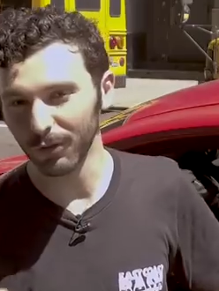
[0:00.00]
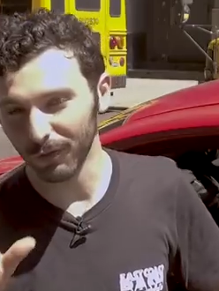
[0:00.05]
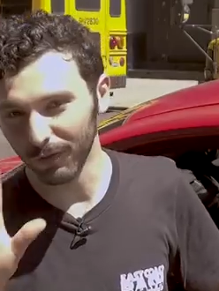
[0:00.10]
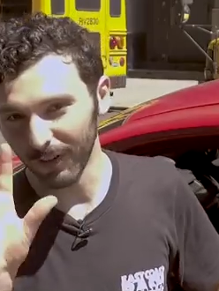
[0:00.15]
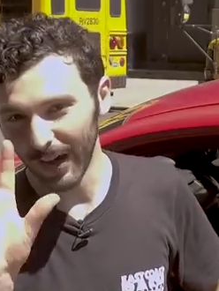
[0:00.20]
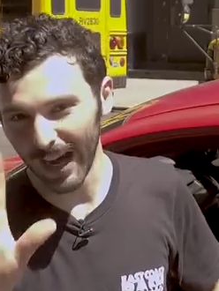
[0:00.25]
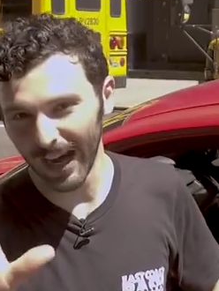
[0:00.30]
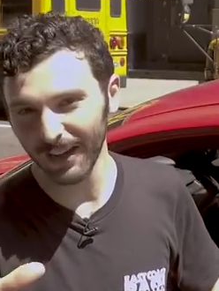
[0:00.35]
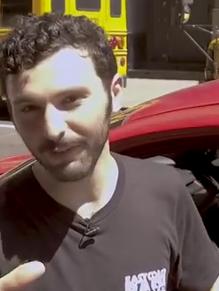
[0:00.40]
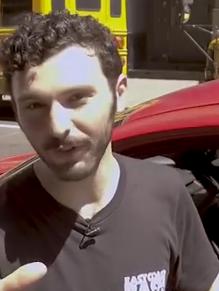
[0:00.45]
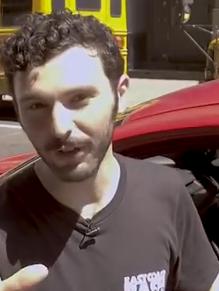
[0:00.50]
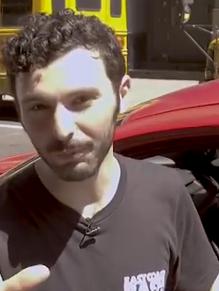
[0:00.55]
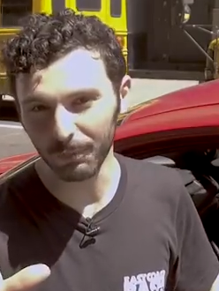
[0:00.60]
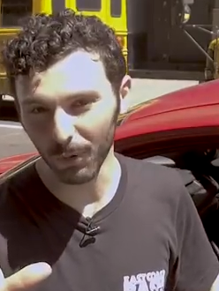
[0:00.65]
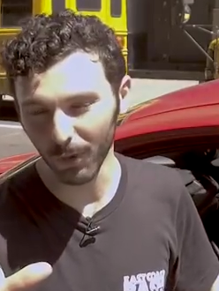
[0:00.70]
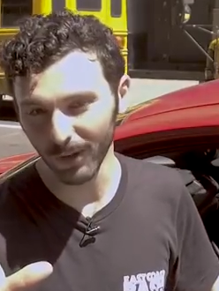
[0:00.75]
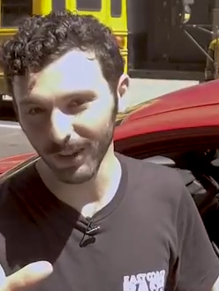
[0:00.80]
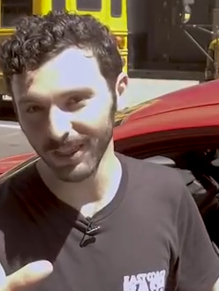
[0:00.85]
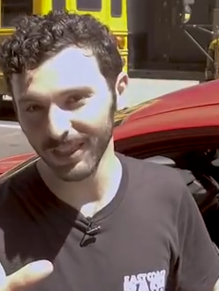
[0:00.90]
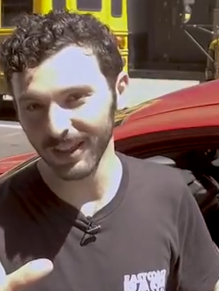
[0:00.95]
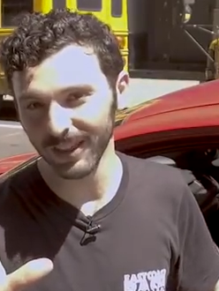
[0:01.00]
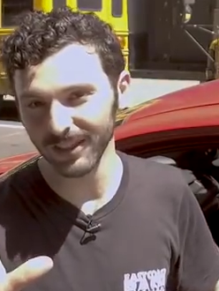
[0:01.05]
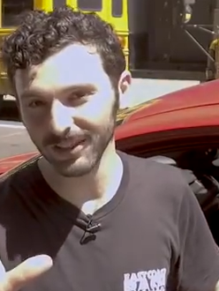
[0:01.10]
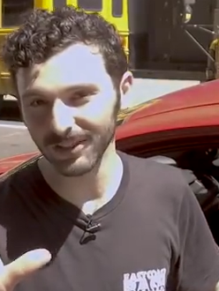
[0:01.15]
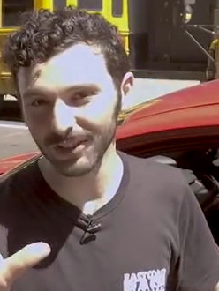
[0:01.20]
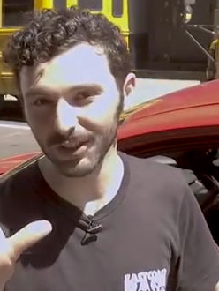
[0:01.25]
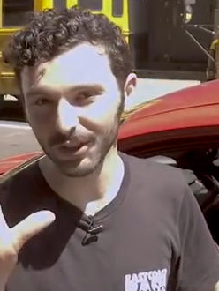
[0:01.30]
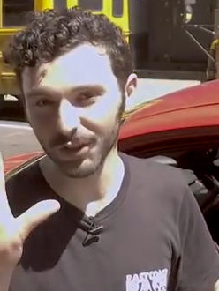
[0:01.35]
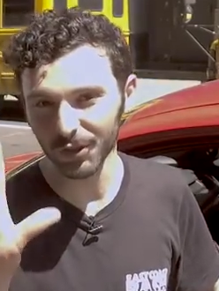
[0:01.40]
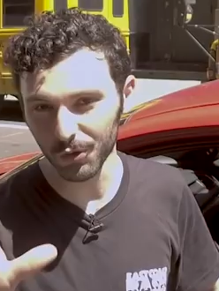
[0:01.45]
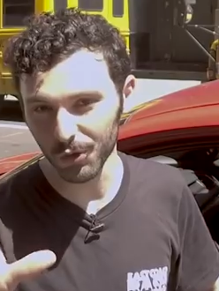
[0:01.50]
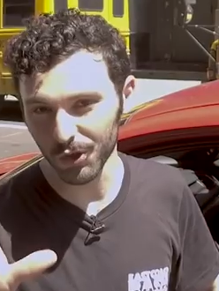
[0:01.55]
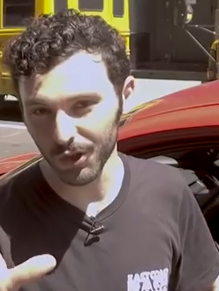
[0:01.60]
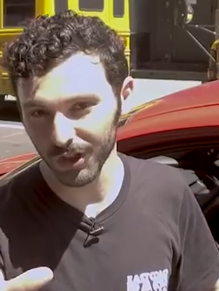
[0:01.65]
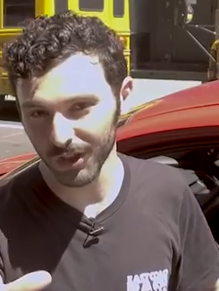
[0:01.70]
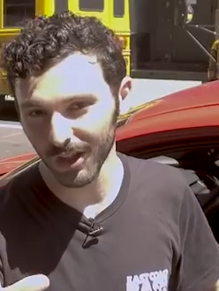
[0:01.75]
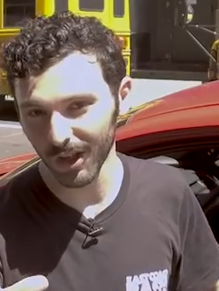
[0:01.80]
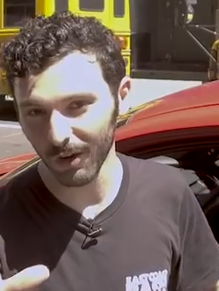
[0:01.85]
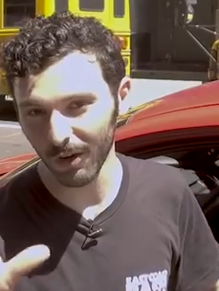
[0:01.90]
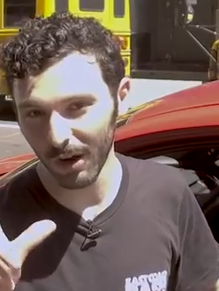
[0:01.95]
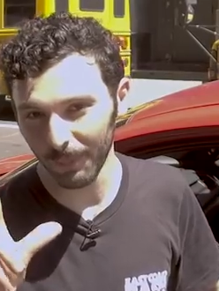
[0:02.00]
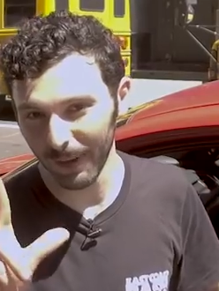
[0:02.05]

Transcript: five important things that you should know